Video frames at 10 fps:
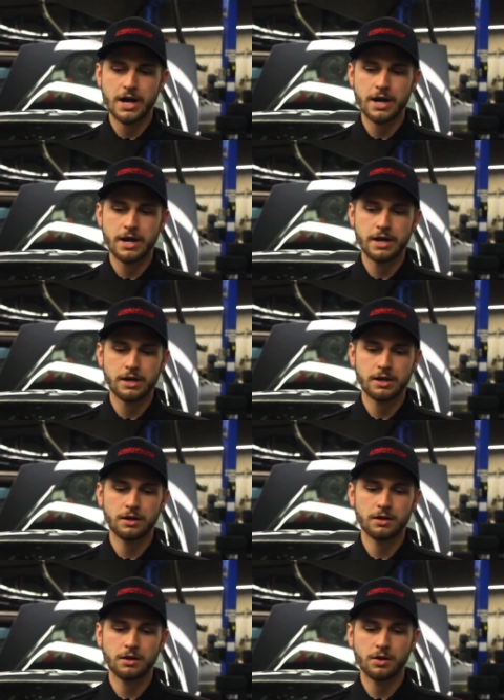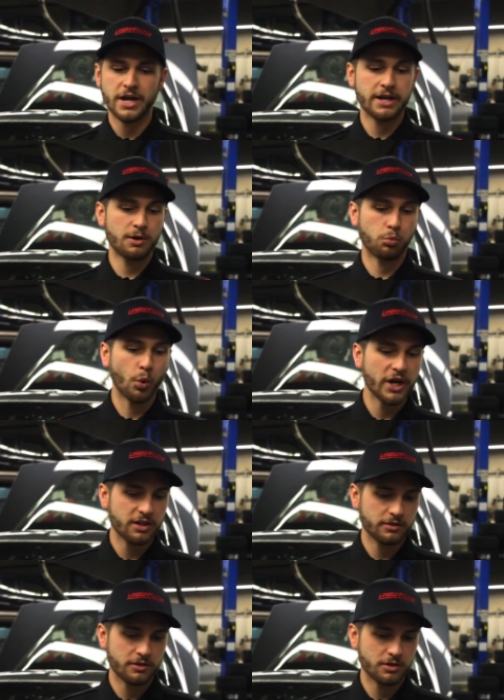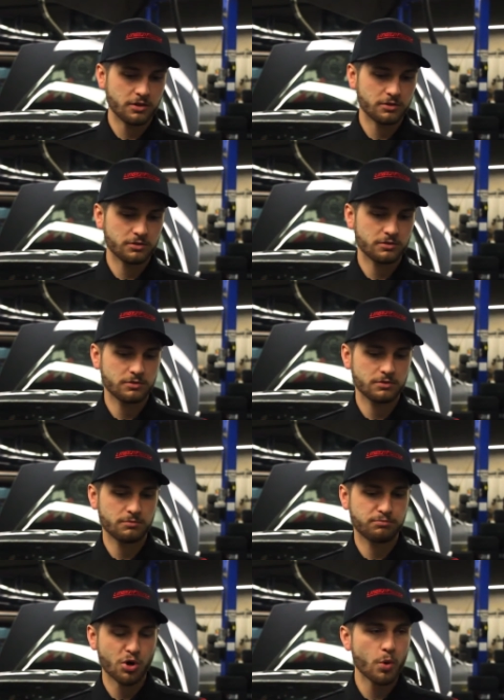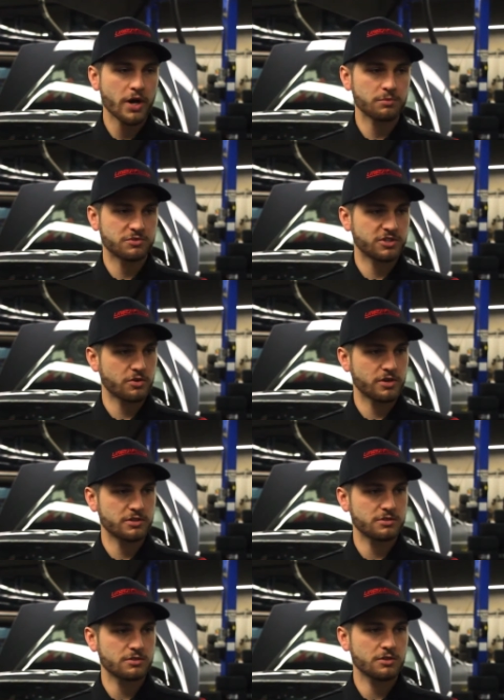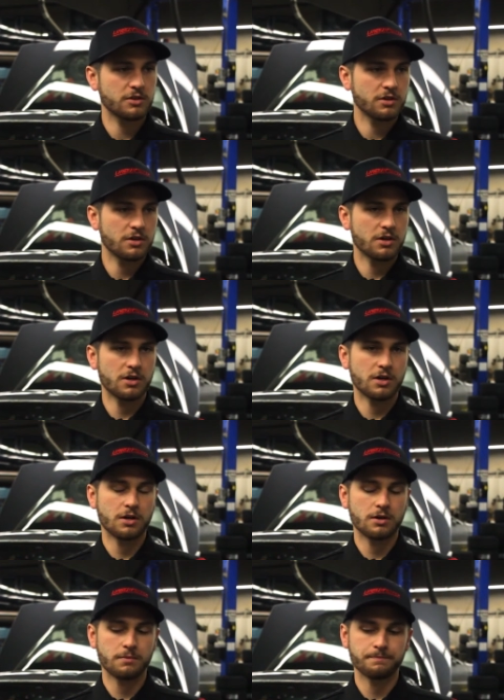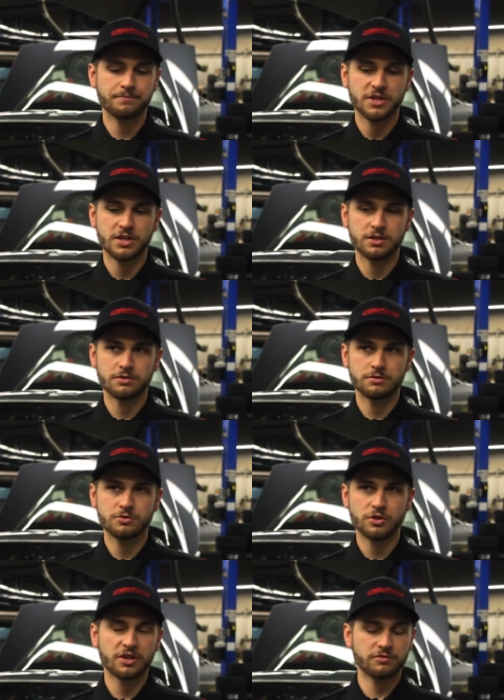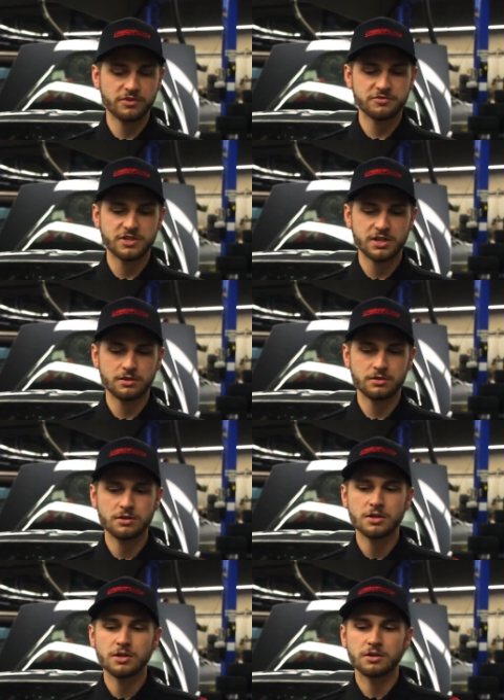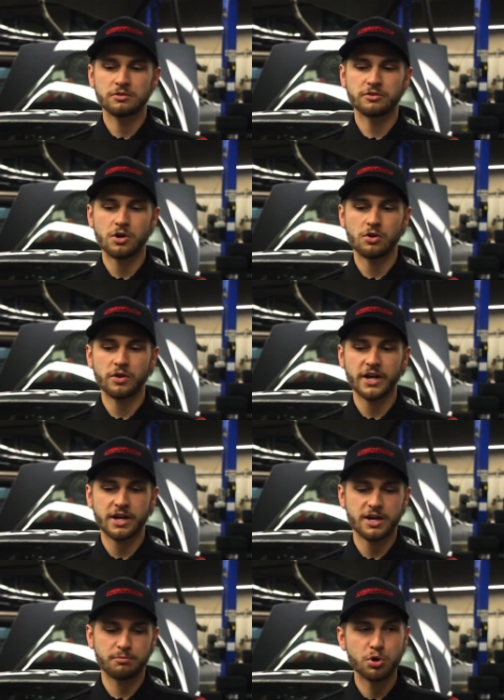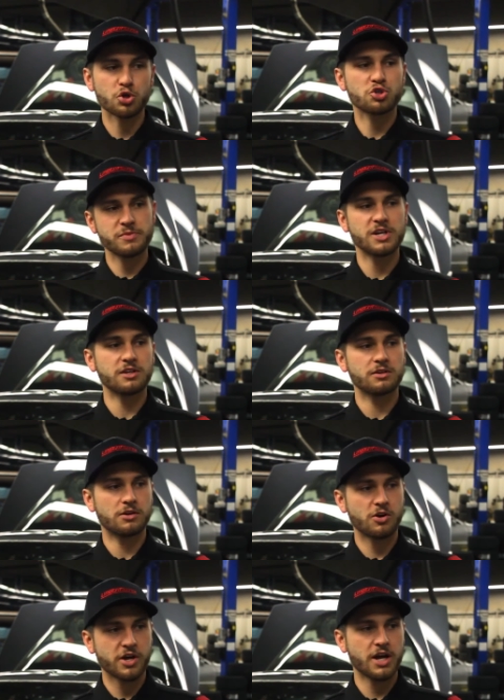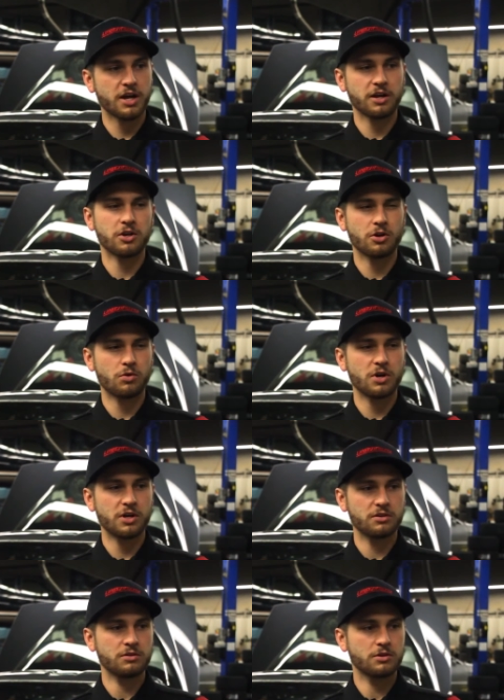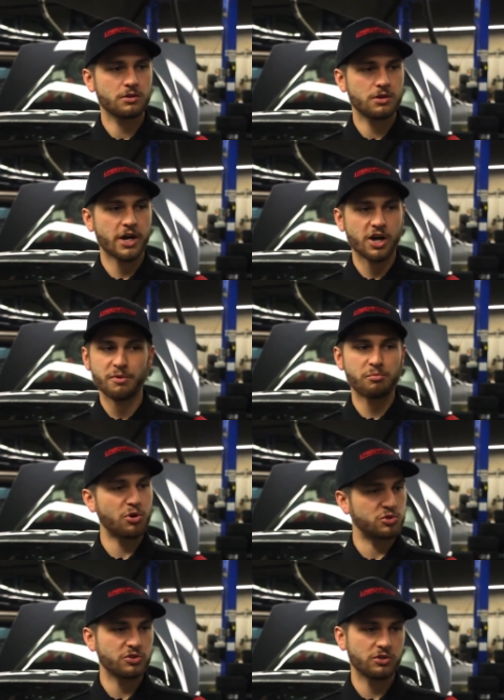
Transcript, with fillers: I ended up winning the Pro-Am series um, in 2015. So that kind of pushed me, okay, you know what, I got my Pro